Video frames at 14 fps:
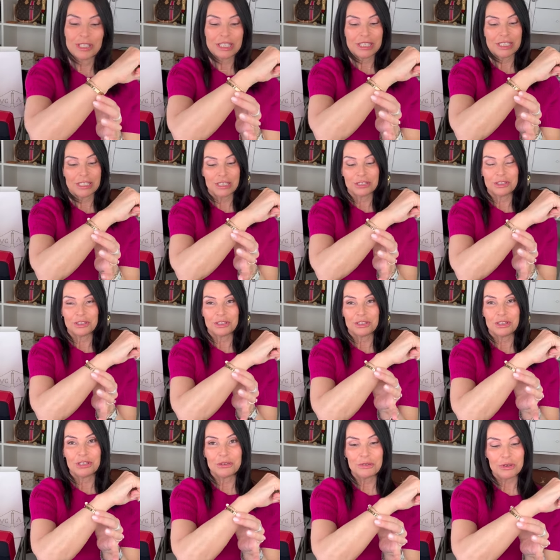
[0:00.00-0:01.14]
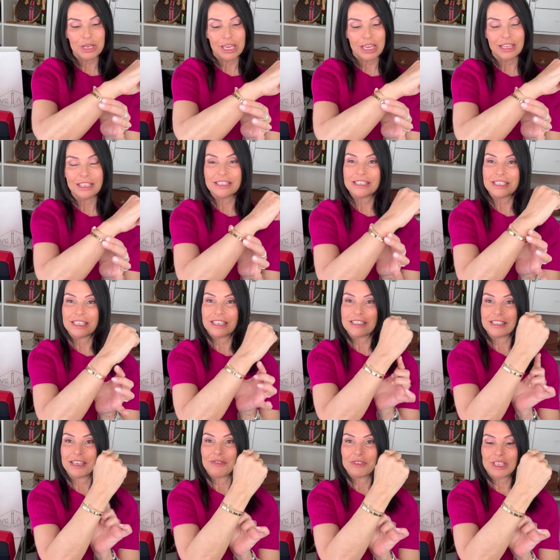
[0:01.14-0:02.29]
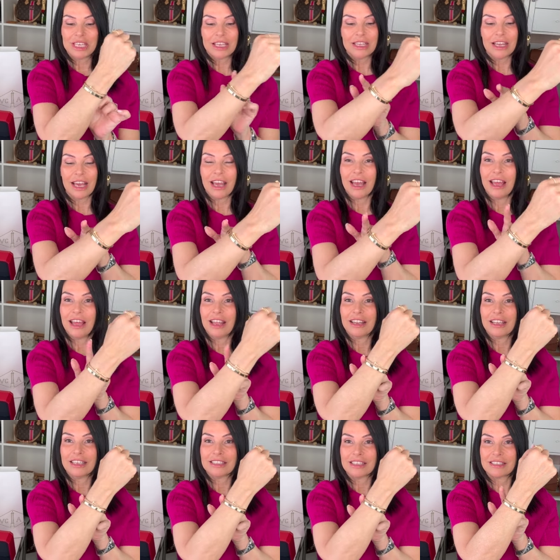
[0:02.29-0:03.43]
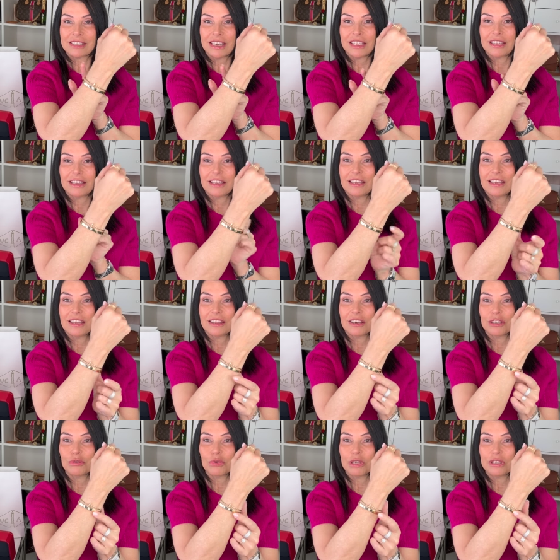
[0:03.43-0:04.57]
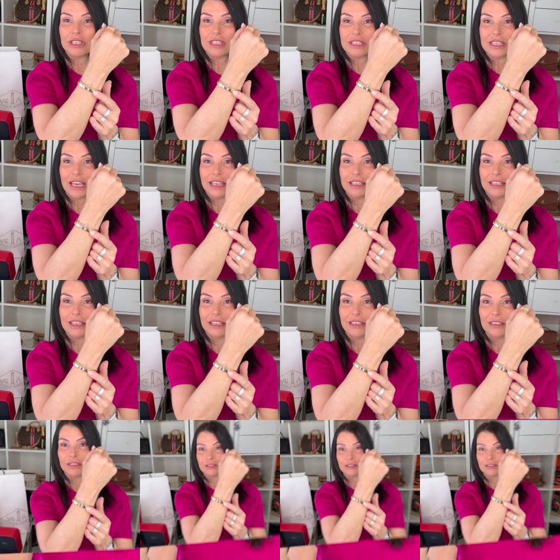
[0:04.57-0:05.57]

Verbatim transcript: this is the Juste un Clou in the 17 and as I said the other one is 18.